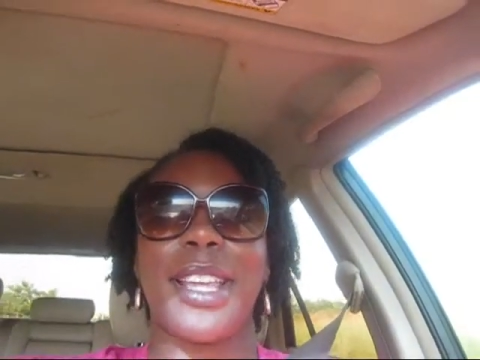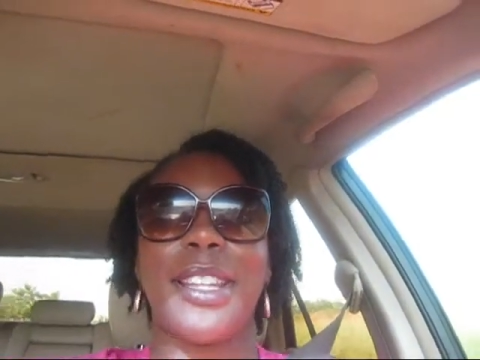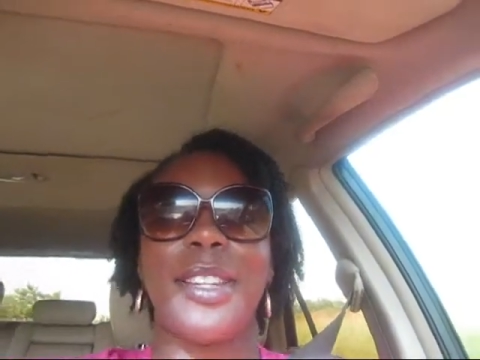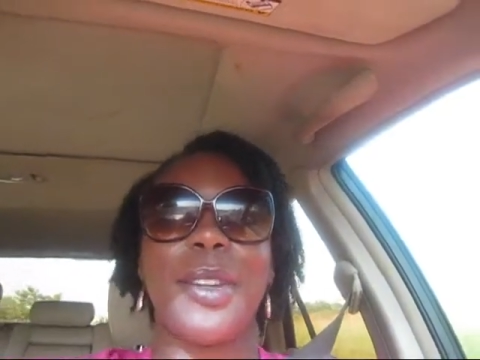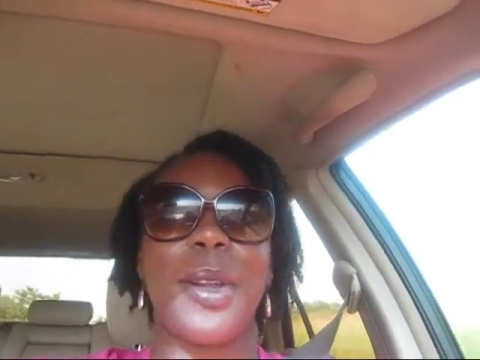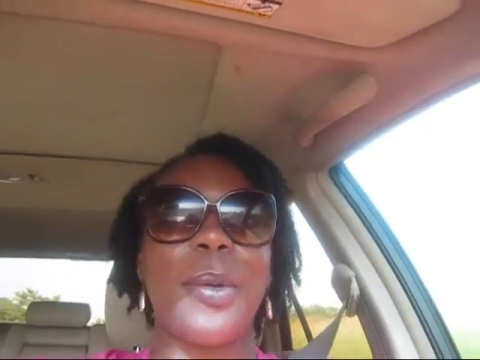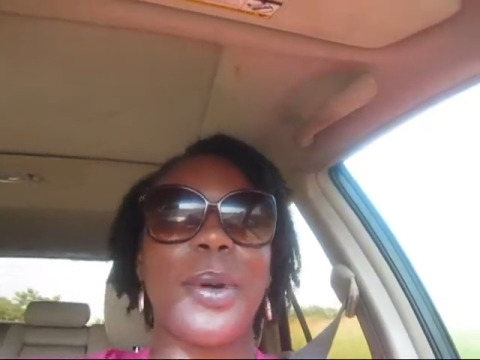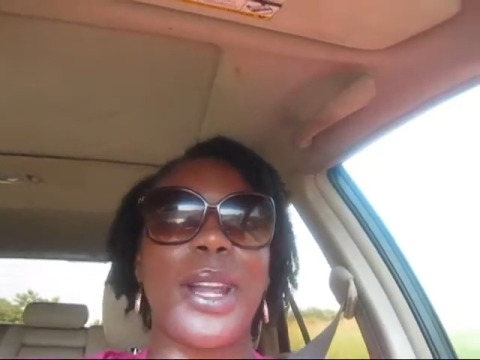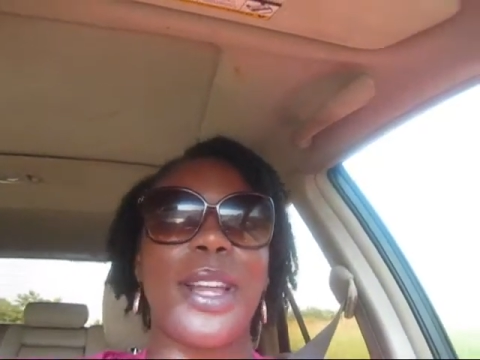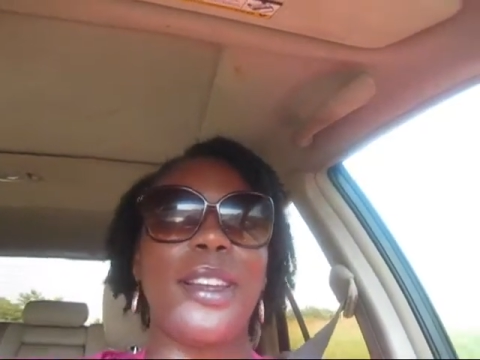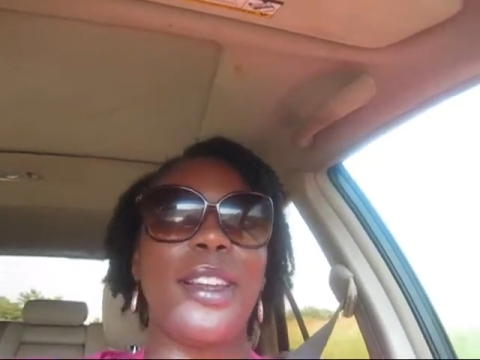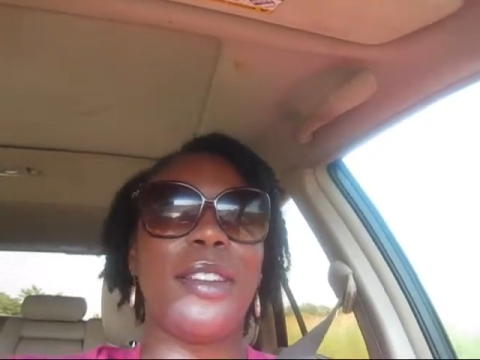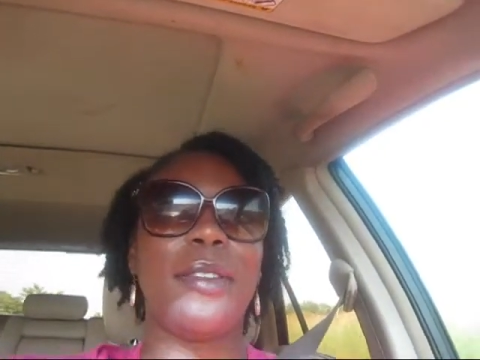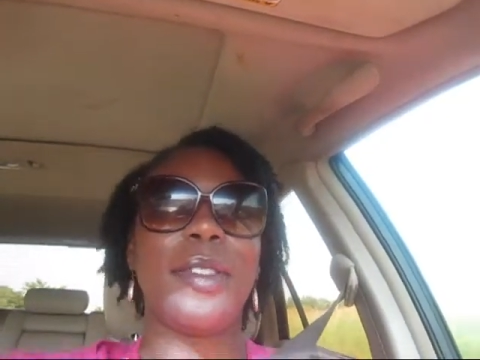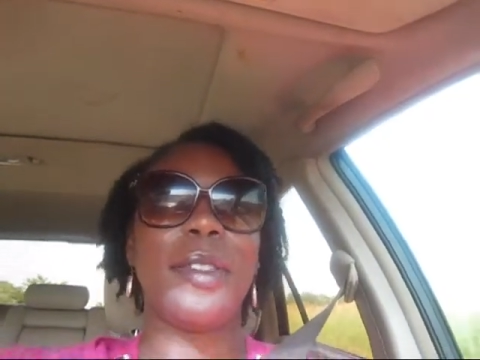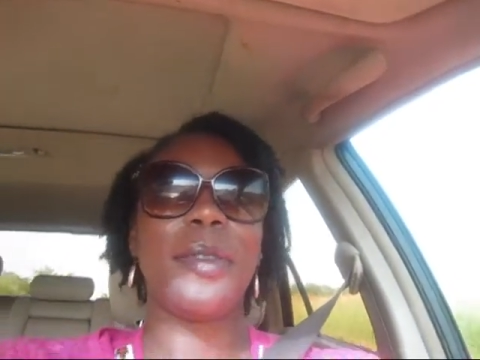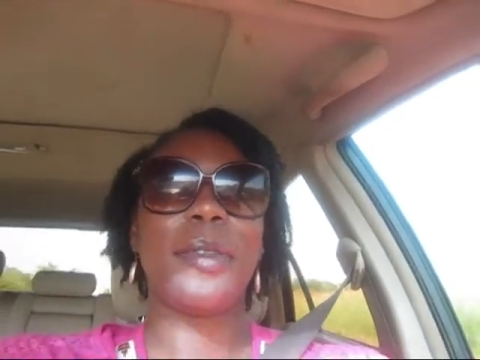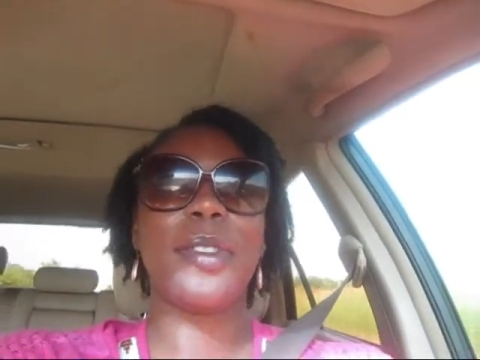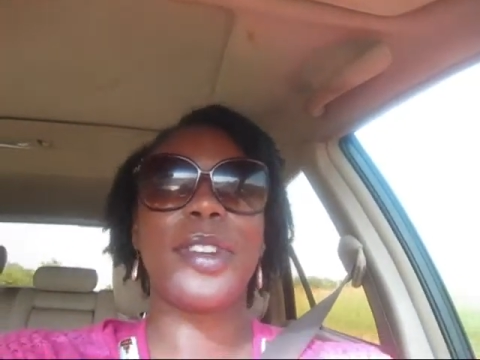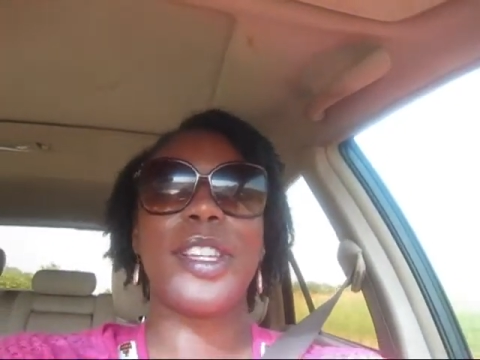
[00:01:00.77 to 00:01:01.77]
And you know what? I
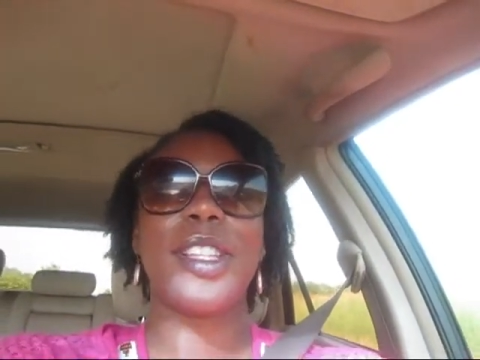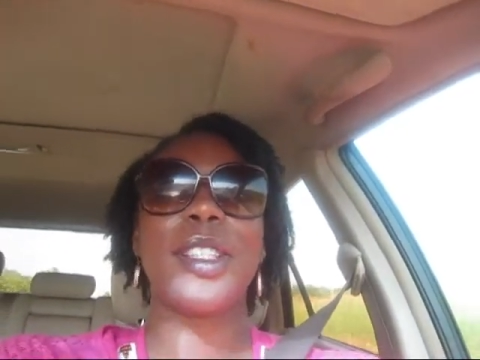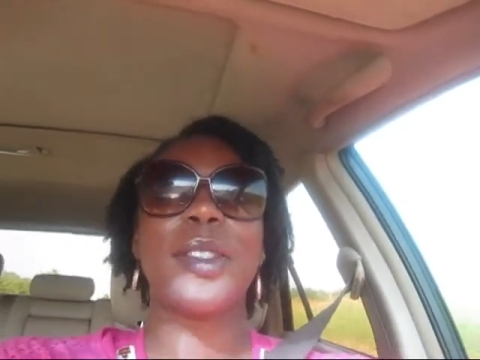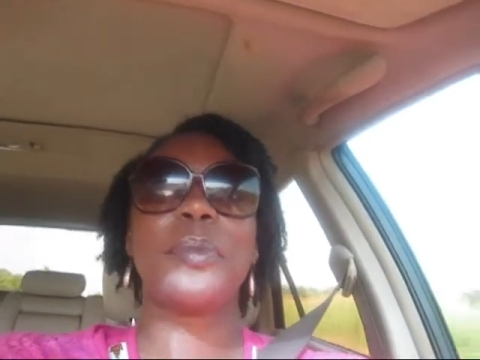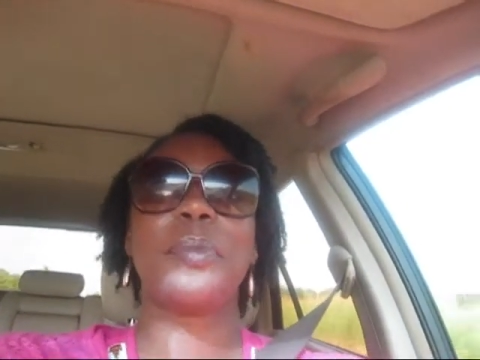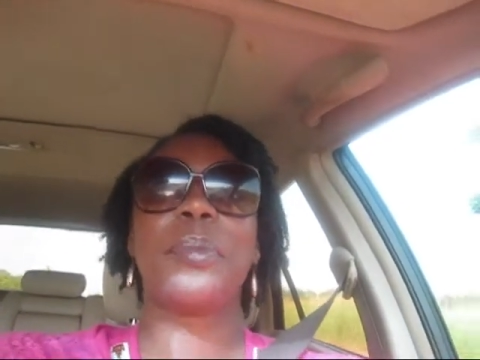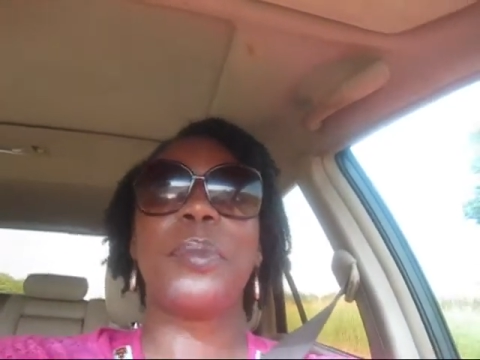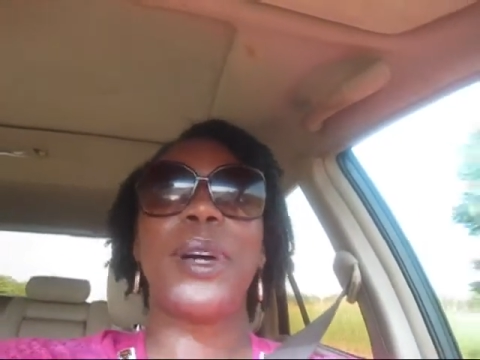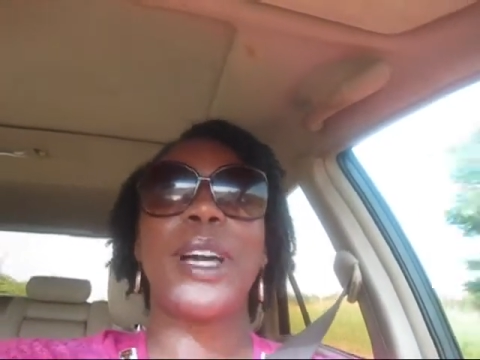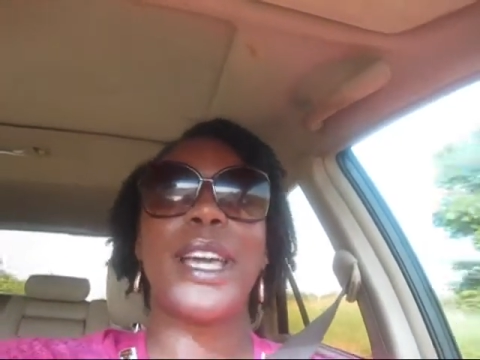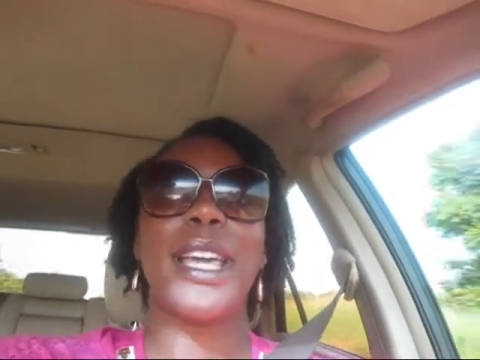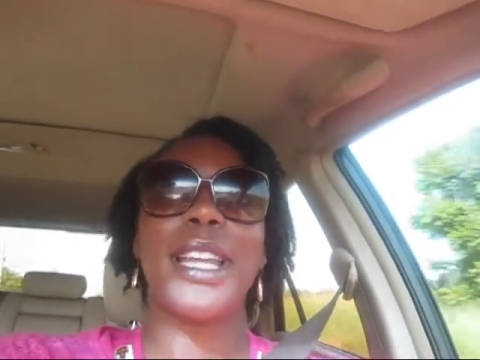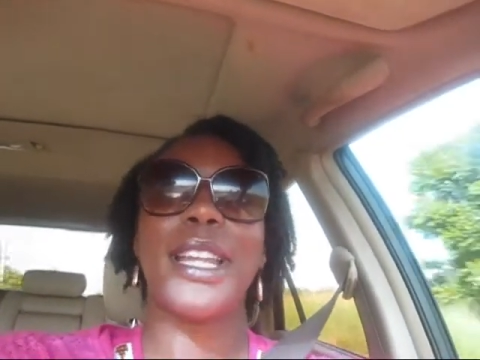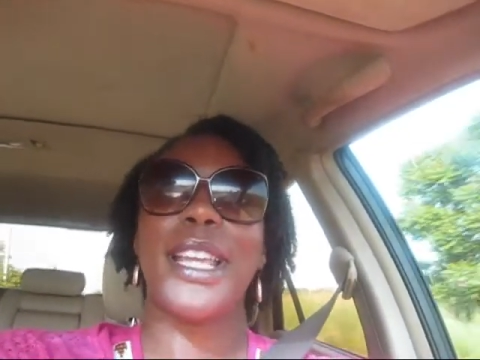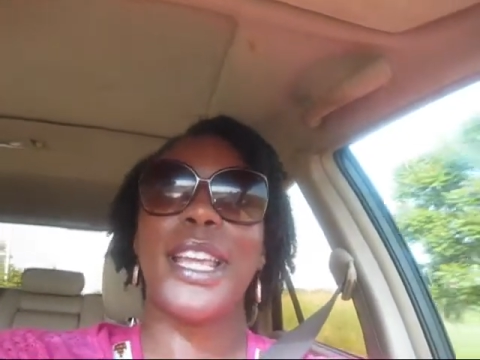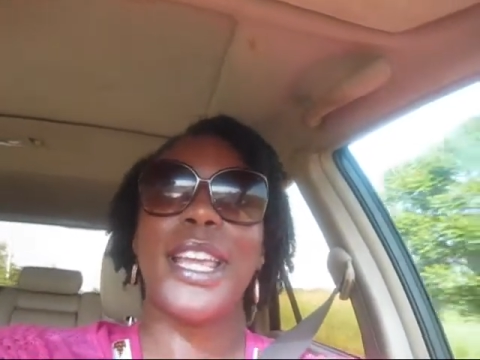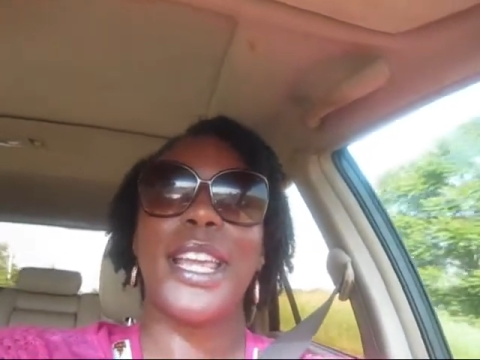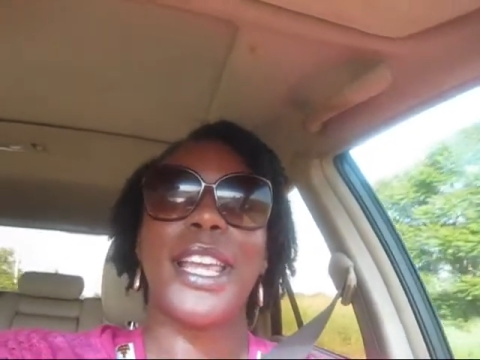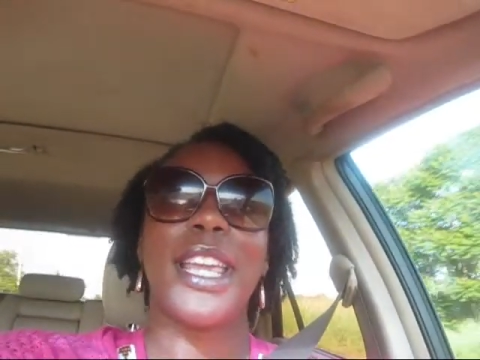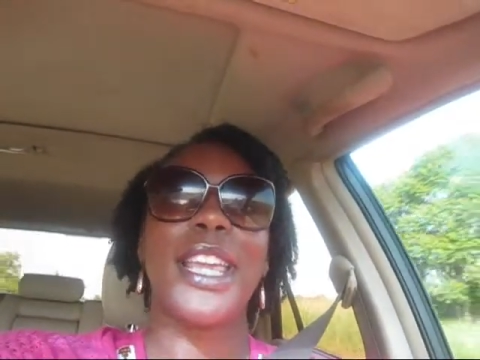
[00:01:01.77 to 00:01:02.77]
love the frizz, but
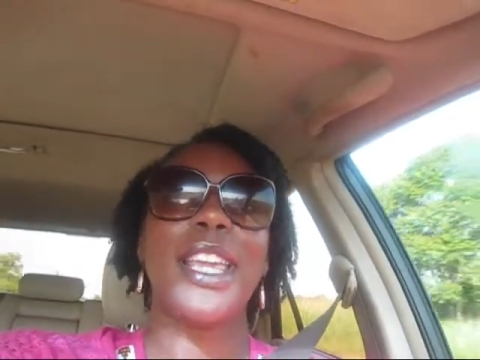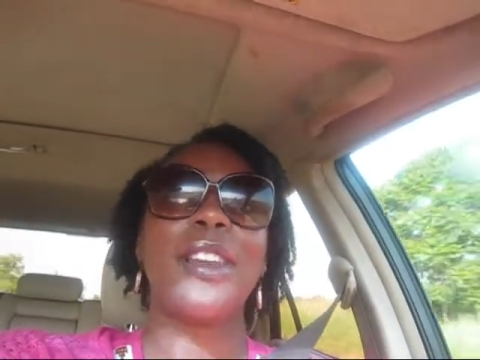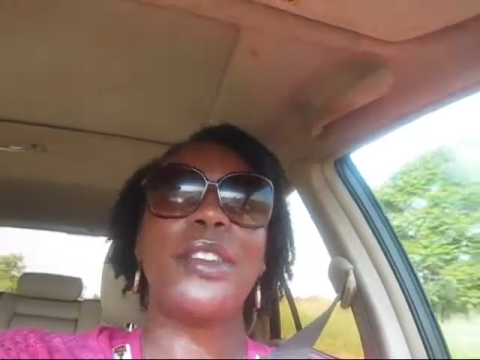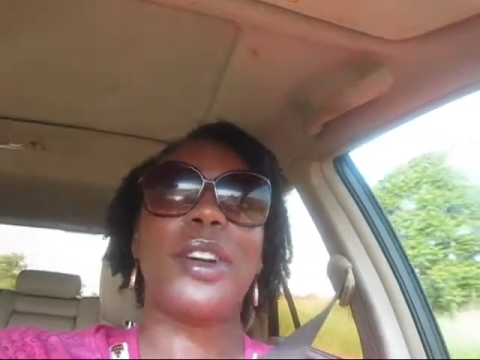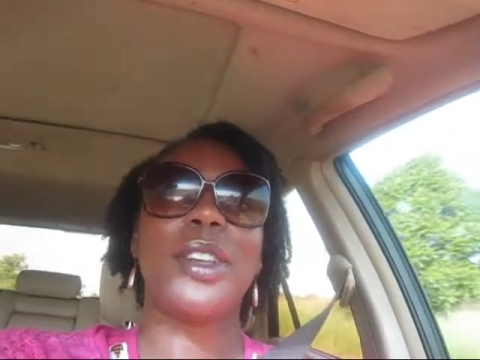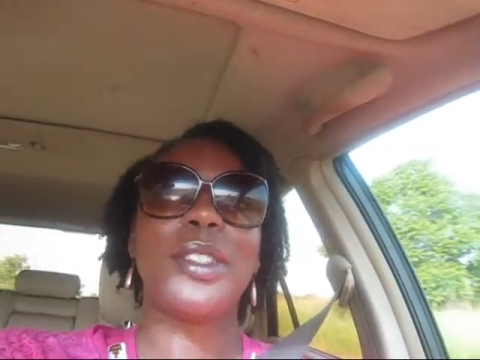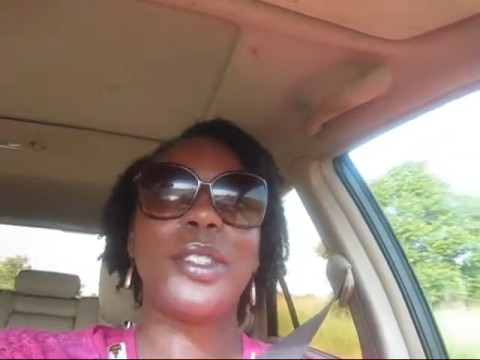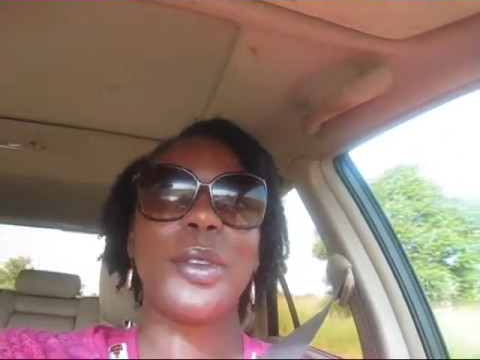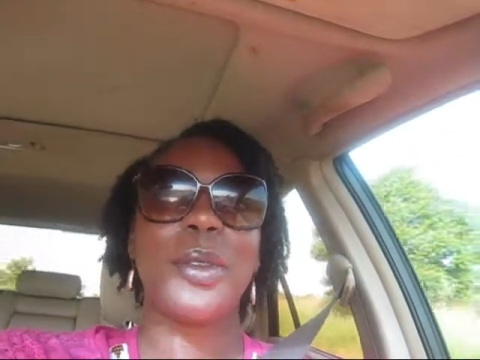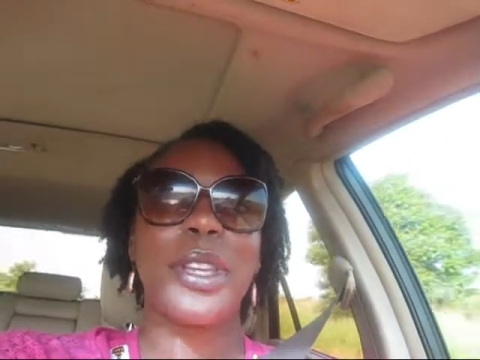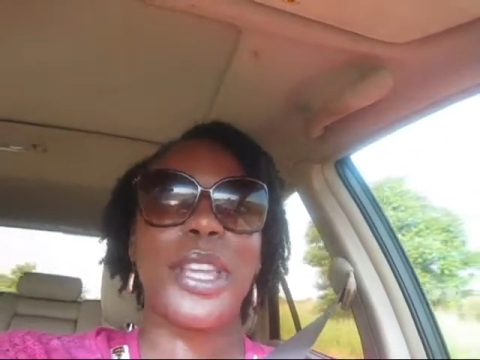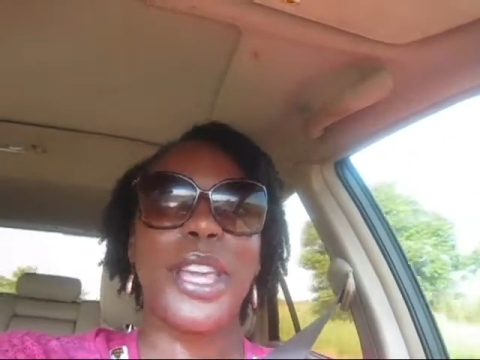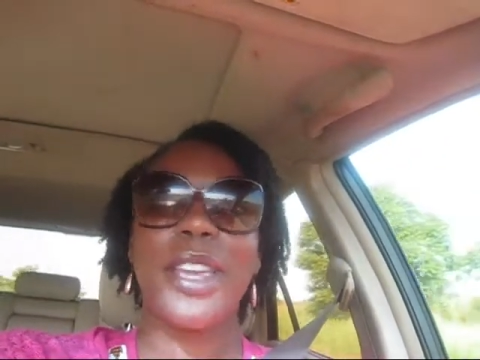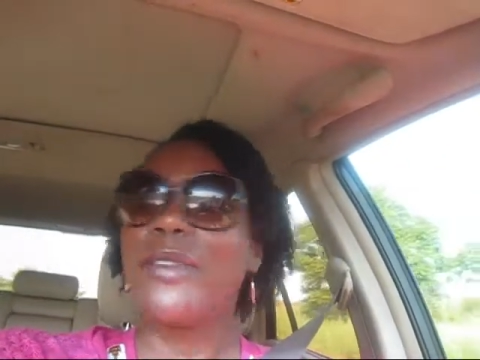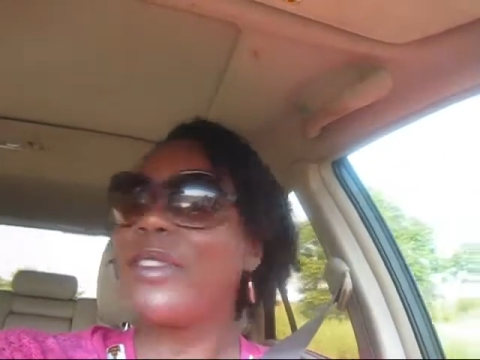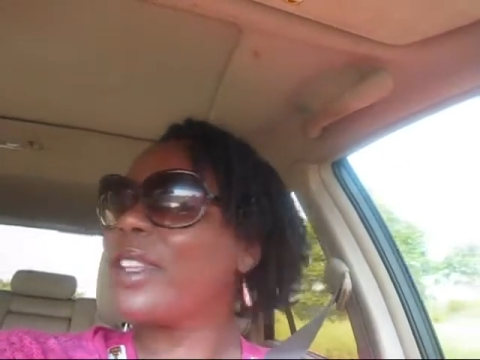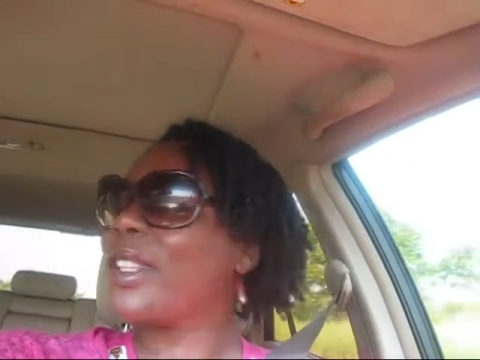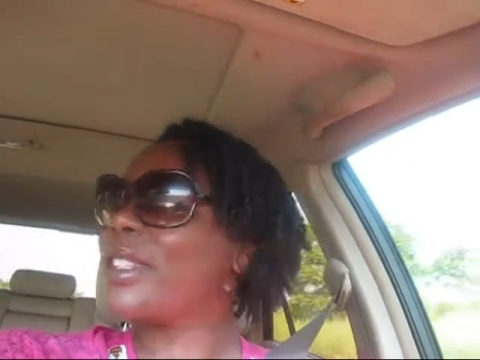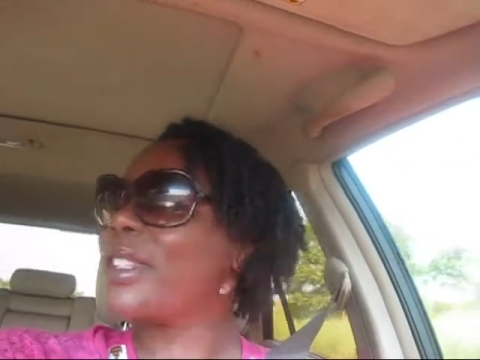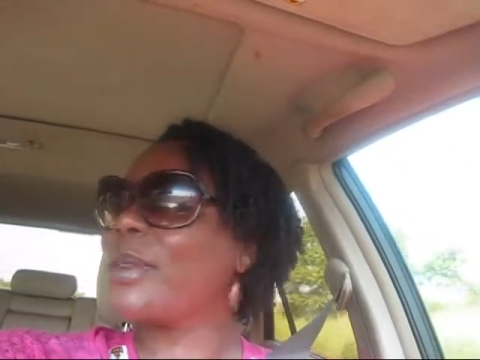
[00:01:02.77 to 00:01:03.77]
it also
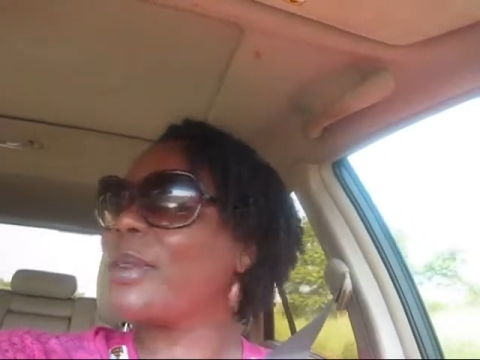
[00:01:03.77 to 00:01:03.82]
gave it